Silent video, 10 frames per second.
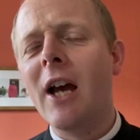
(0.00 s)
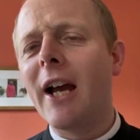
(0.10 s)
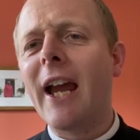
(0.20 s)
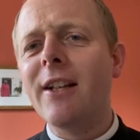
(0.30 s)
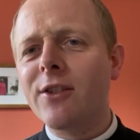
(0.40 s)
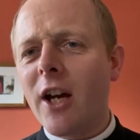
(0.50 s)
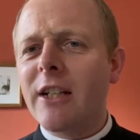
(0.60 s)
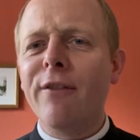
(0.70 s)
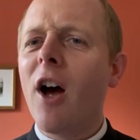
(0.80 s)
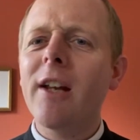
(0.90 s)
against thy
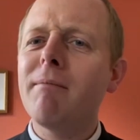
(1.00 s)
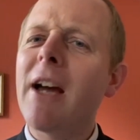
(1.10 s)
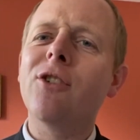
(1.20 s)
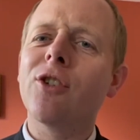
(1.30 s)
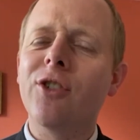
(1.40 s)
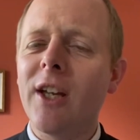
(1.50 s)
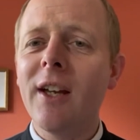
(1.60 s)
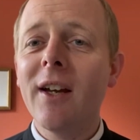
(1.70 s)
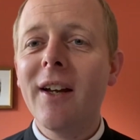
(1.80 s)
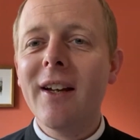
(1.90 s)
divine
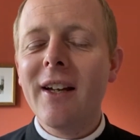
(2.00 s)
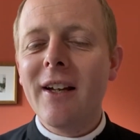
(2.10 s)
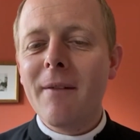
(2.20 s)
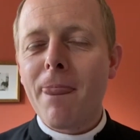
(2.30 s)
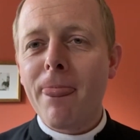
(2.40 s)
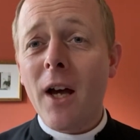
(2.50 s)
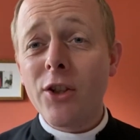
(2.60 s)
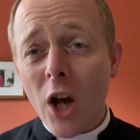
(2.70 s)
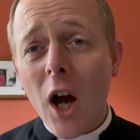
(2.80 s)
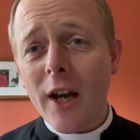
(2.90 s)
majesty.
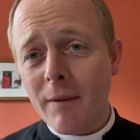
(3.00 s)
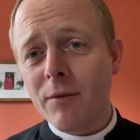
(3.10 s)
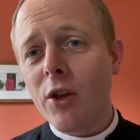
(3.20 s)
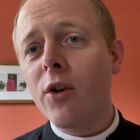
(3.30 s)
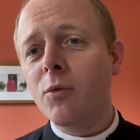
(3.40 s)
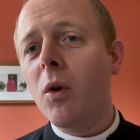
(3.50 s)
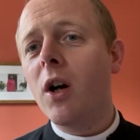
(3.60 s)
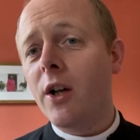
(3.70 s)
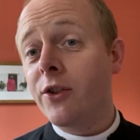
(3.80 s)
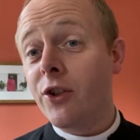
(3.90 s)
At times, those
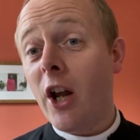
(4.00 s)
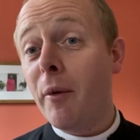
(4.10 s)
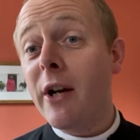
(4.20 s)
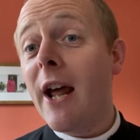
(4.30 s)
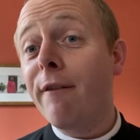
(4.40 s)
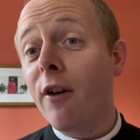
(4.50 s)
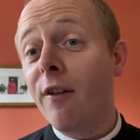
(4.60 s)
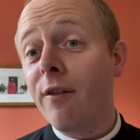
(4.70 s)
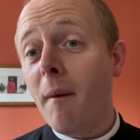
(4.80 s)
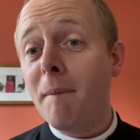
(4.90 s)
words that I would never
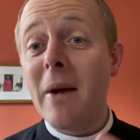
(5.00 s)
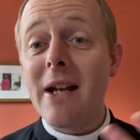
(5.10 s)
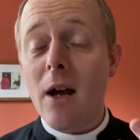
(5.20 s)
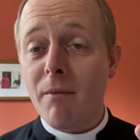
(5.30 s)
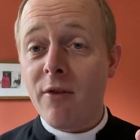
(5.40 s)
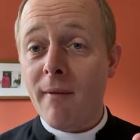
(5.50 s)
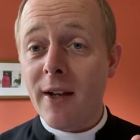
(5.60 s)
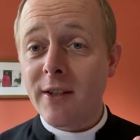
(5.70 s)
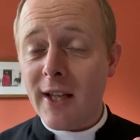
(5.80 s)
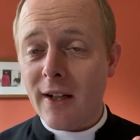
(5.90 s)
have made up for
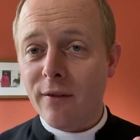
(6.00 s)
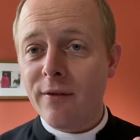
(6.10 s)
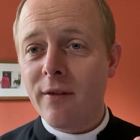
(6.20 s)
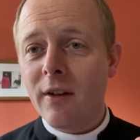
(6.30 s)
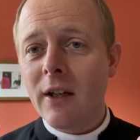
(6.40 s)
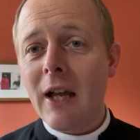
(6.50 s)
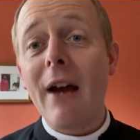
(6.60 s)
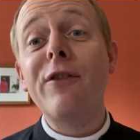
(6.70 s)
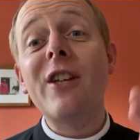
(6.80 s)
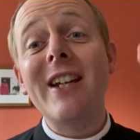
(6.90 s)
myself
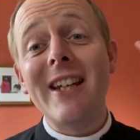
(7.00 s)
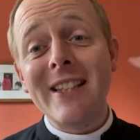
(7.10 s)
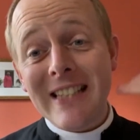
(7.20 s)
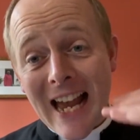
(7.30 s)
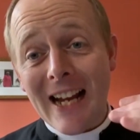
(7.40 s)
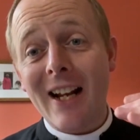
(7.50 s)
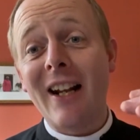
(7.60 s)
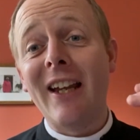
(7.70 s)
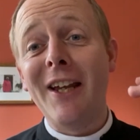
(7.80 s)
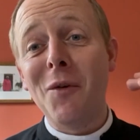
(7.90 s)
have said
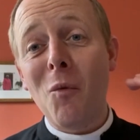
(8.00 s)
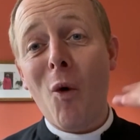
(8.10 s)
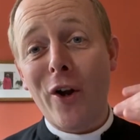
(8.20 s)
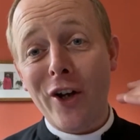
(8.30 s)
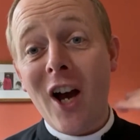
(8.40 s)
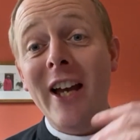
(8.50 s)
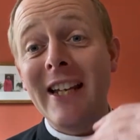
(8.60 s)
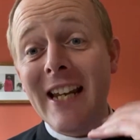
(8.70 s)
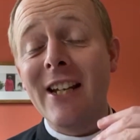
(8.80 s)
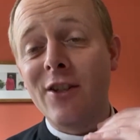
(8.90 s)
exactly what I
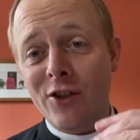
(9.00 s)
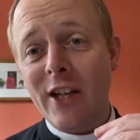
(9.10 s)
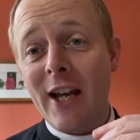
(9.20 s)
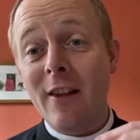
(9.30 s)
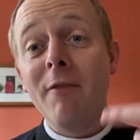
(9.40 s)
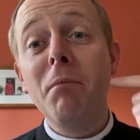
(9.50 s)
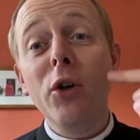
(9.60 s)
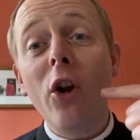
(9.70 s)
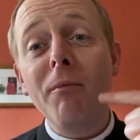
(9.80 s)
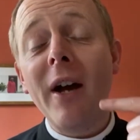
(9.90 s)
need to say. They've put
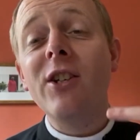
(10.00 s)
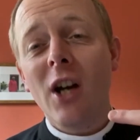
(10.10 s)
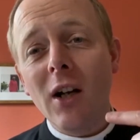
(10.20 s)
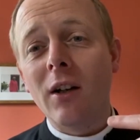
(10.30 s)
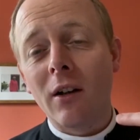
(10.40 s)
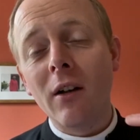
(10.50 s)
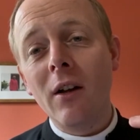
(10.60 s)
on my tongue